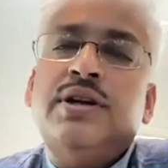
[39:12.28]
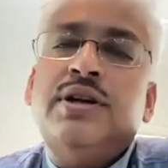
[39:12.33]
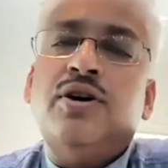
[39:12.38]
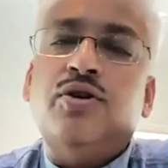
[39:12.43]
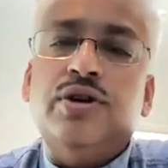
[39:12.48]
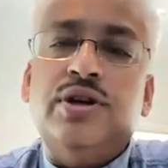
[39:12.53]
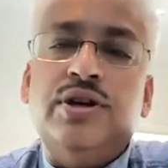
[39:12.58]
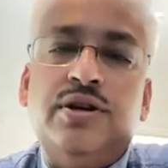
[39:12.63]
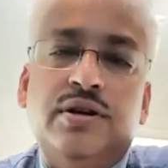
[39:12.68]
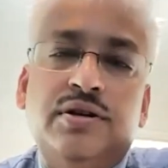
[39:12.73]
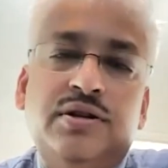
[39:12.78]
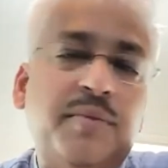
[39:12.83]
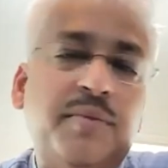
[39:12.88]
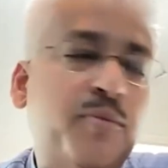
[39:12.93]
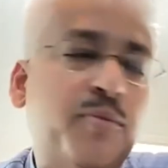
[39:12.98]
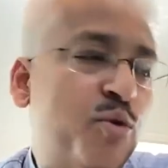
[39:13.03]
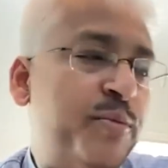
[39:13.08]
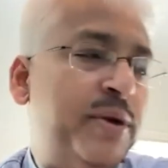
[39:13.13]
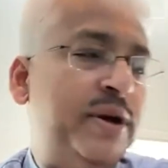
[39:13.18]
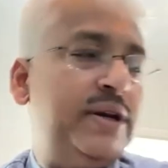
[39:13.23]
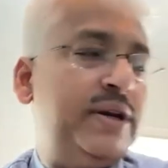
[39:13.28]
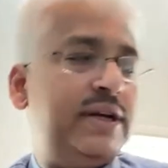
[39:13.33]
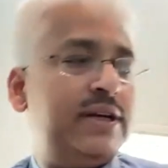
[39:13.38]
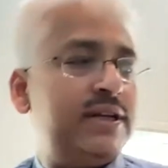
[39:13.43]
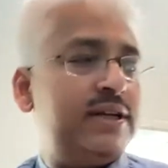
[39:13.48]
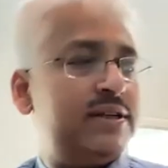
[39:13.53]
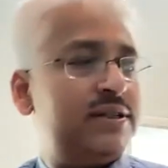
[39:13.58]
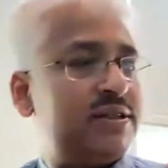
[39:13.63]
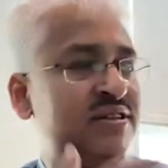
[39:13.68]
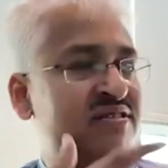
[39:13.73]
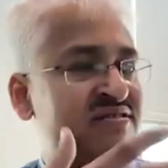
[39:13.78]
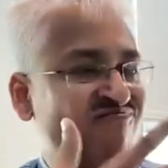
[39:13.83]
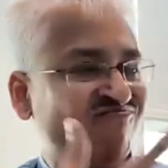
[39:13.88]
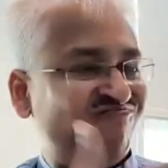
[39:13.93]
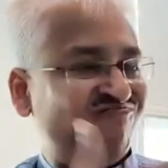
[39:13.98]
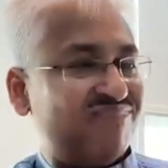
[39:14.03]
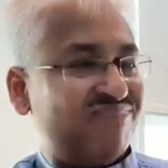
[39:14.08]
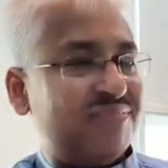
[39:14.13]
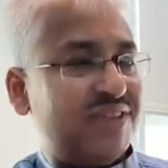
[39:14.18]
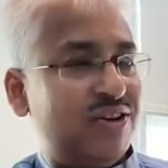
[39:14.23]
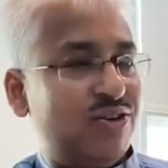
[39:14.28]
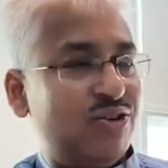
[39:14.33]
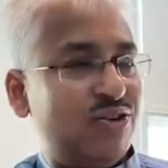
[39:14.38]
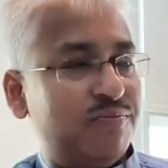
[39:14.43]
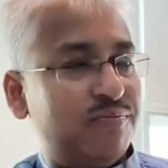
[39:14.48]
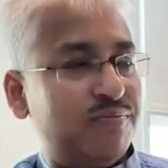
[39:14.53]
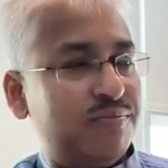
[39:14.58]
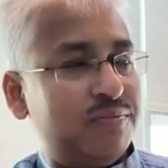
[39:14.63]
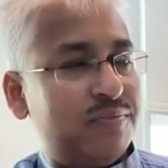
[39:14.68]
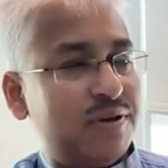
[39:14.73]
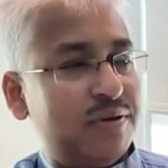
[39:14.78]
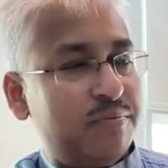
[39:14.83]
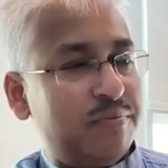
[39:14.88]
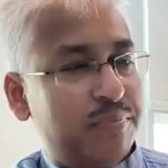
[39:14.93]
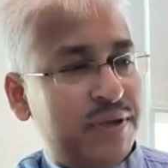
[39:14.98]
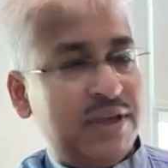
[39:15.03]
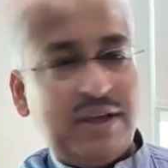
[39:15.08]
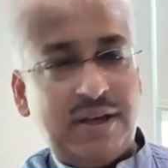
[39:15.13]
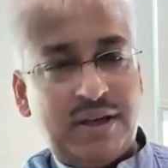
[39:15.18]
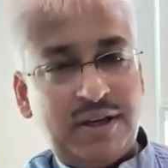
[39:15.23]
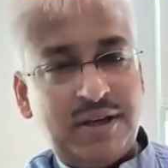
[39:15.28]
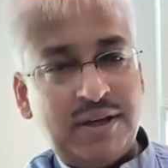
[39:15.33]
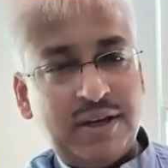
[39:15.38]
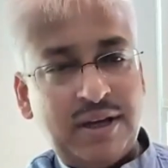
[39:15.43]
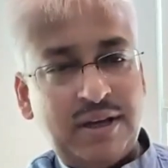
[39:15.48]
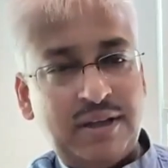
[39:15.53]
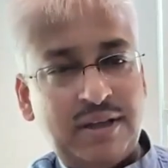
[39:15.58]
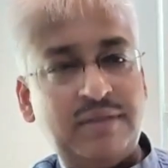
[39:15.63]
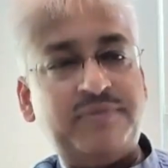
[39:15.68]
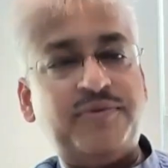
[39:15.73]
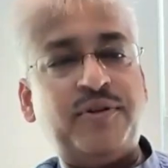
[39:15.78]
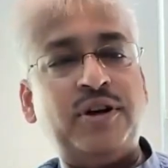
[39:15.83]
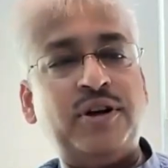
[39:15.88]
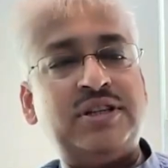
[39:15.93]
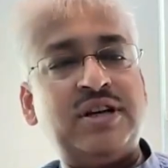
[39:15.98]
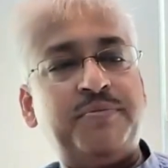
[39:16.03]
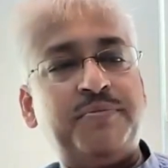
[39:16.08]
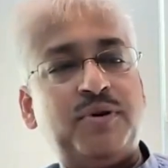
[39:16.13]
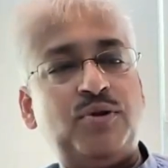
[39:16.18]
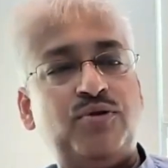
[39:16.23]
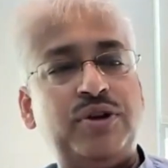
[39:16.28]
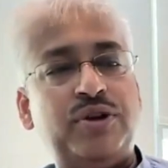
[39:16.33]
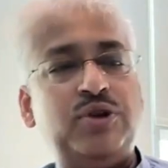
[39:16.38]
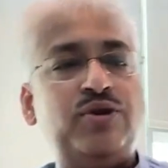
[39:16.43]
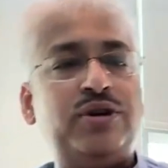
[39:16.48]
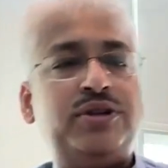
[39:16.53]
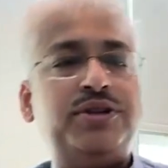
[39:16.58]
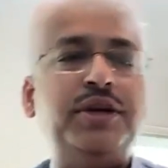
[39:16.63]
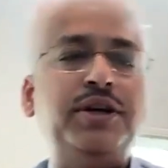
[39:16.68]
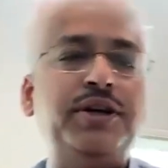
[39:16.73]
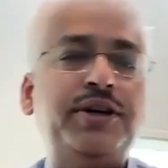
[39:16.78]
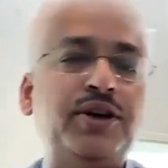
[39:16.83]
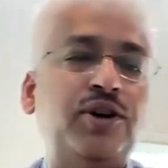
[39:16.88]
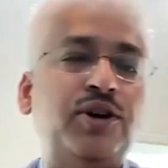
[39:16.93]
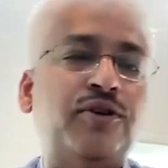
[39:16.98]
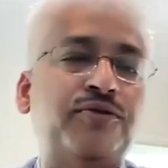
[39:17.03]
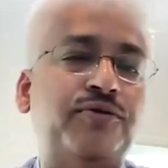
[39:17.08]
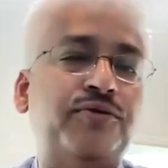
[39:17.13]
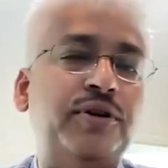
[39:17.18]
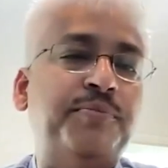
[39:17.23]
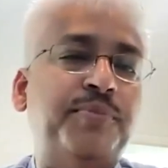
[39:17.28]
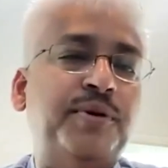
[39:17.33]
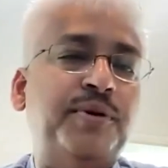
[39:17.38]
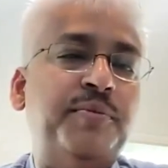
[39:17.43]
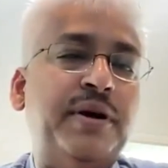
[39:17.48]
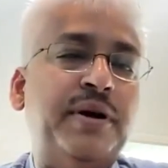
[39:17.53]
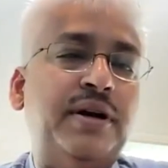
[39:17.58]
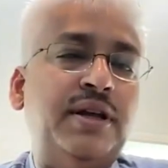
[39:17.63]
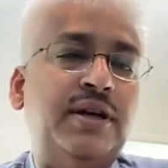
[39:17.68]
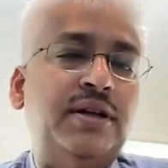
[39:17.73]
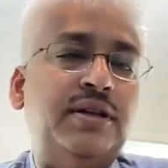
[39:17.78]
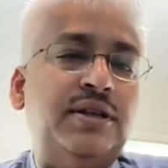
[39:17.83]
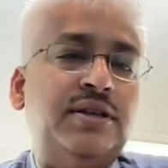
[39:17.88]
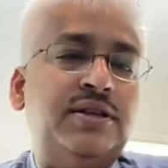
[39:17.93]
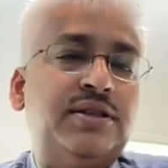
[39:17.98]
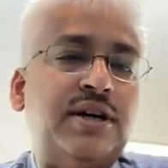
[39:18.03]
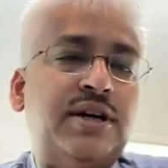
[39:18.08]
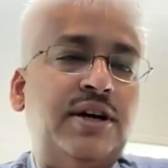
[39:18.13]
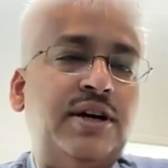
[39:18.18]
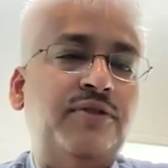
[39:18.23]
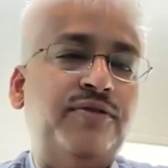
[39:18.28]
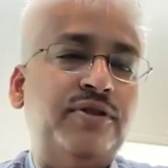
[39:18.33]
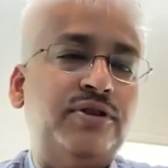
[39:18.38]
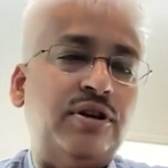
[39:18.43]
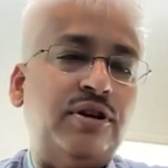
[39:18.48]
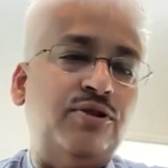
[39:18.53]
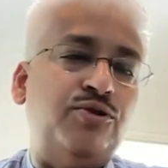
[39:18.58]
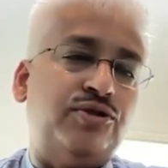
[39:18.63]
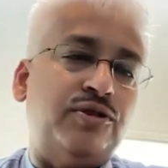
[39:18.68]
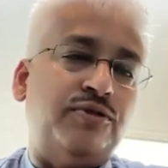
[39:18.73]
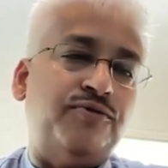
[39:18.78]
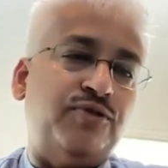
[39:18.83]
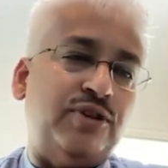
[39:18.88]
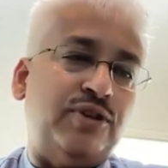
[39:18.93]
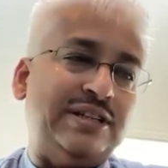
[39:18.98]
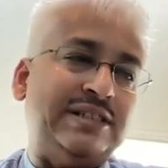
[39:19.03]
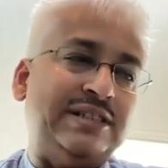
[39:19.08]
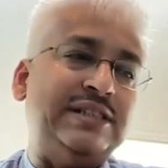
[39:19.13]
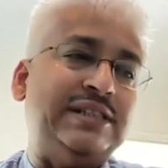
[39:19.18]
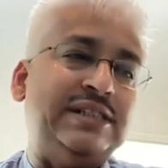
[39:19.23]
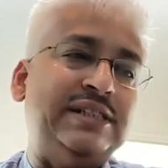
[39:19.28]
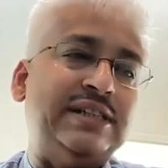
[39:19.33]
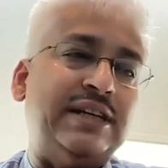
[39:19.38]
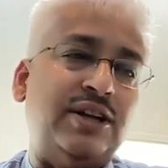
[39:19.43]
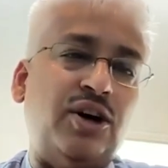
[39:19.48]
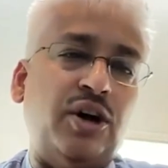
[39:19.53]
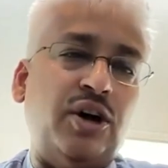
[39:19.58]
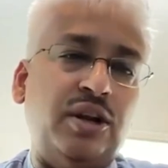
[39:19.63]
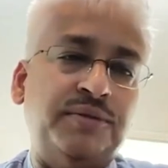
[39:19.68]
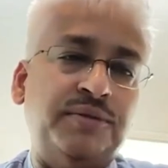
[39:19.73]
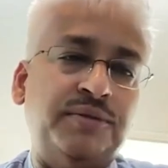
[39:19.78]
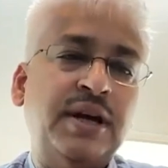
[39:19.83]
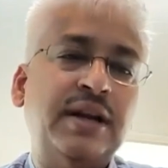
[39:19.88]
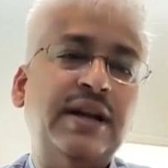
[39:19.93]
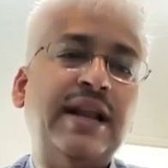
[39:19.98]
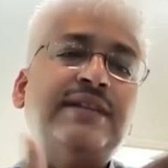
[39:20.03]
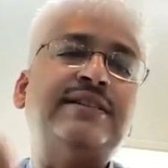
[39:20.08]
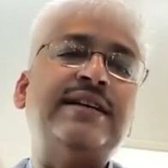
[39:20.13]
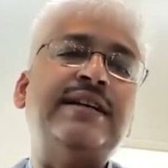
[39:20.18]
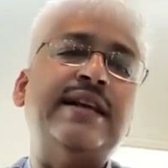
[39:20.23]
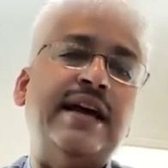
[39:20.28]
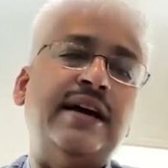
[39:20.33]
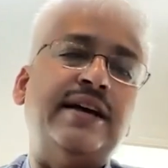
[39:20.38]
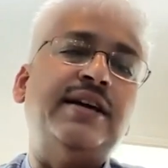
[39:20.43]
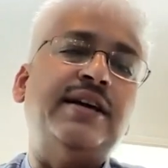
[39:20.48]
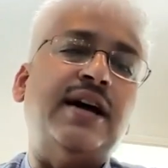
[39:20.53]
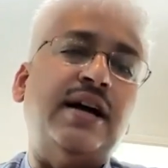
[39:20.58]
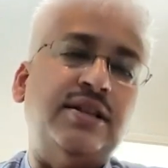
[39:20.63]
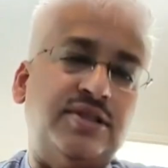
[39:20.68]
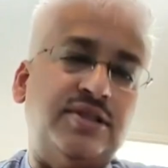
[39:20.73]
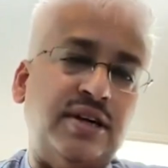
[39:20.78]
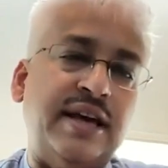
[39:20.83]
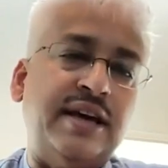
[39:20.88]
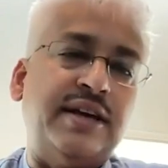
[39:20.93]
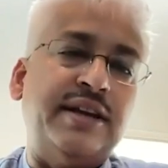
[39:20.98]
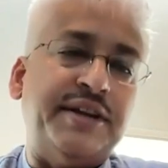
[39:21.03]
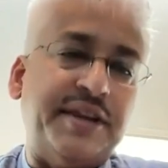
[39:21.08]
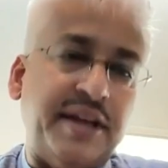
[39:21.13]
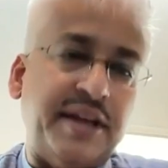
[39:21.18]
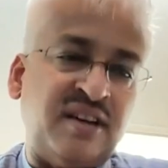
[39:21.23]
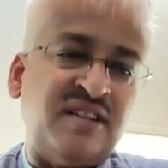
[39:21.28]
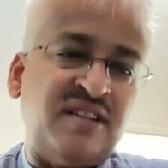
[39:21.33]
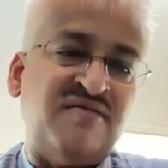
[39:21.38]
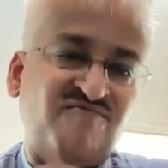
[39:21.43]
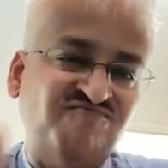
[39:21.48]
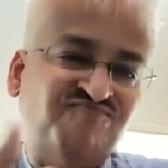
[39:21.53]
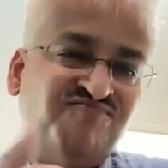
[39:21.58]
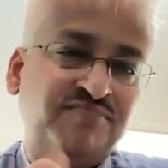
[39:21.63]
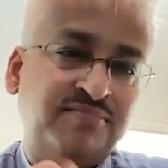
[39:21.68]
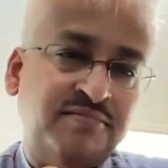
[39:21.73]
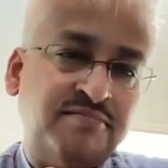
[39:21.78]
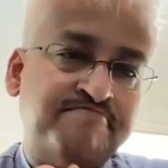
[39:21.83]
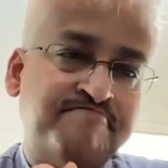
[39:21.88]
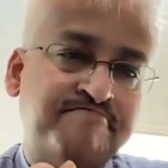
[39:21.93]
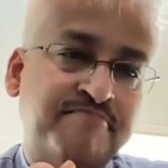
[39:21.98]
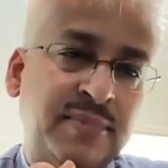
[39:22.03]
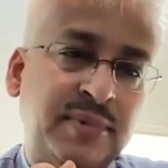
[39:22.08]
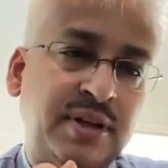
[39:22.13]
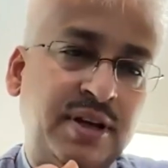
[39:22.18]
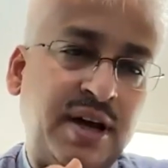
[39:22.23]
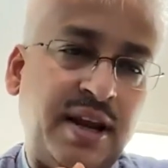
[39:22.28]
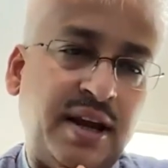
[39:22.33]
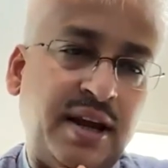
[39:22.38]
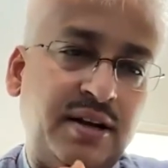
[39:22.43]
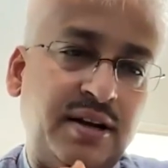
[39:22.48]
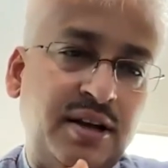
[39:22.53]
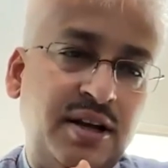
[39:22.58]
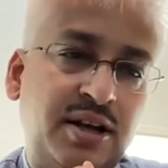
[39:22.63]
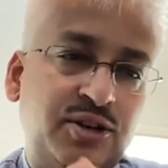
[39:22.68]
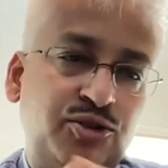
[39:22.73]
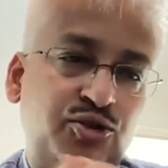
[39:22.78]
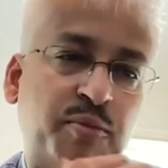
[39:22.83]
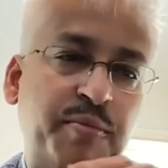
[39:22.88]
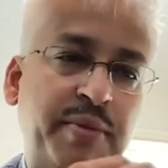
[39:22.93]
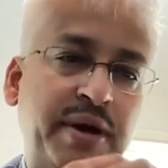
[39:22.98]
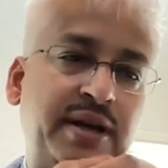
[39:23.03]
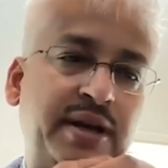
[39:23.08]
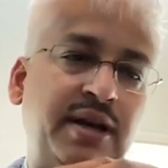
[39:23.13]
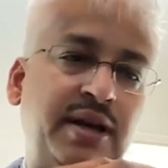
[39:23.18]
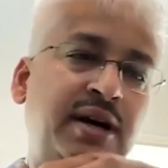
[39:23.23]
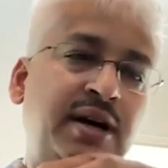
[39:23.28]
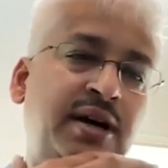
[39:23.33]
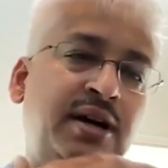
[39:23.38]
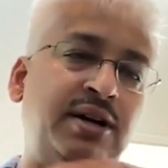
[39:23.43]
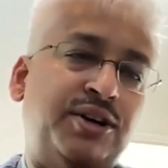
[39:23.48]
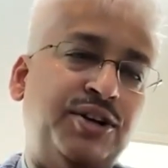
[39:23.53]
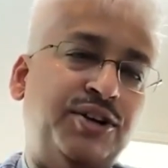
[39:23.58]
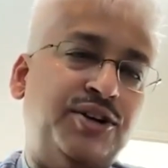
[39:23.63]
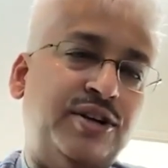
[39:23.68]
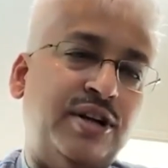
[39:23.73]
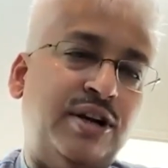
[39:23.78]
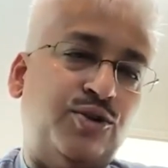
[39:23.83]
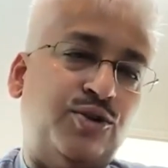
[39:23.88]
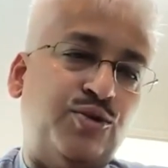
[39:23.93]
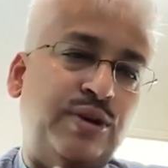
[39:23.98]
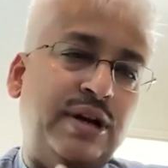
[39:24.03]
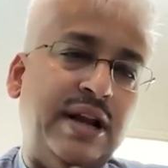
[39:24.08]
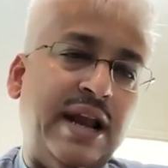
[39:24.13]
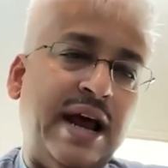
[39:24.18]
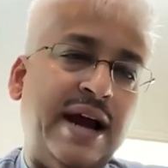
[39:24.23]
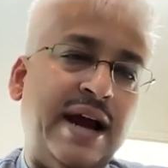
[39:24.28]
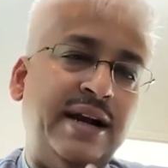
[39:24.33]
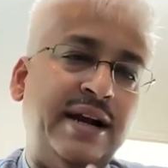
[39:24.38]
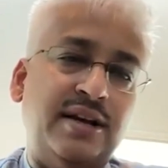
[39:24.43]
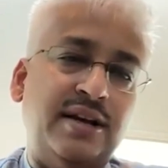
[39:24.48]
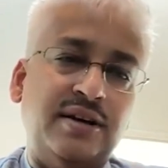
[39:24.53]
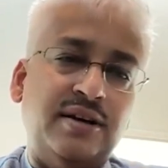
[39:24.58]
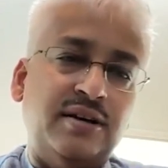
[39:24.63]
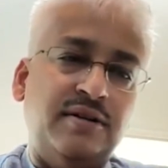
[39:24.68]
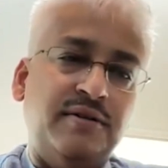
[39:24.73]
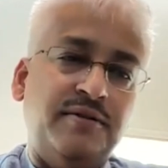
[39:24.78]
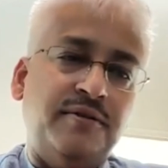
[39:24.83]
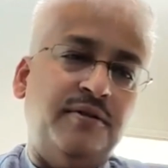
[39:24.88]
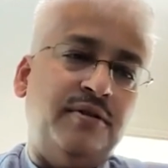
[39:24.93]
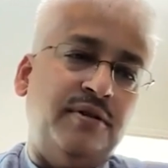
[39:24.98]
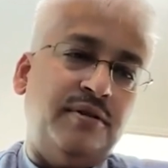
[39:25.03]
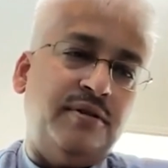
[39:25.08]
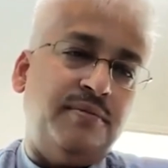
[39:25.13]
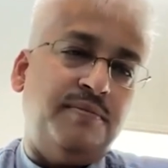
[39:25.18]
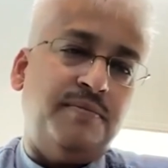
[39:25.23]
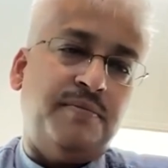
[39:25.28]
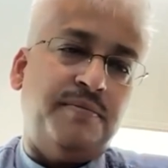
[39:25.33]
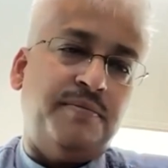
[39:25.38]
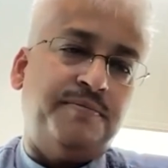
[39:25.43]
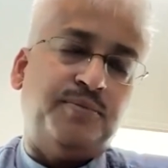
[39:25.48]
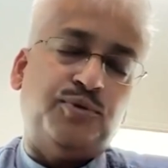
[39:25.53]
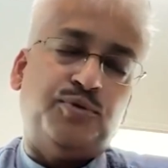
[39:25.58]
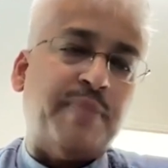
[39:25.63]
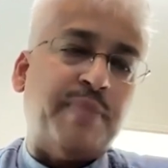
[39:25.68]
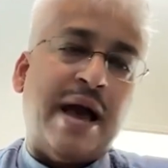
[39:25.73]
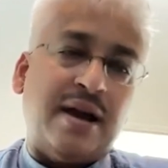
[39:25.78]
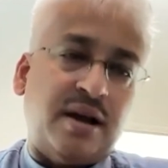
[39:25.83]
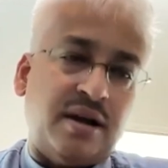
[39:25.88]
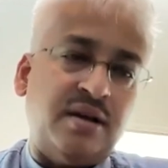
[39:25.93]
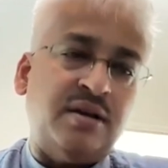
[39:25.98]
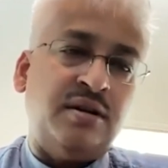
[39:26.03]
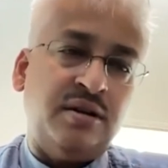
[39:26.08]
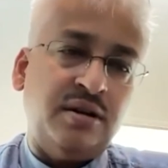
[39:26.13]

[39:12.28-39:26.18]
the moment it is, big, for example, when you are thinking of implementing this kind of a solution for a city and all, like say in agriculture, agri-tech, correct? So you're making a digital twin land bank.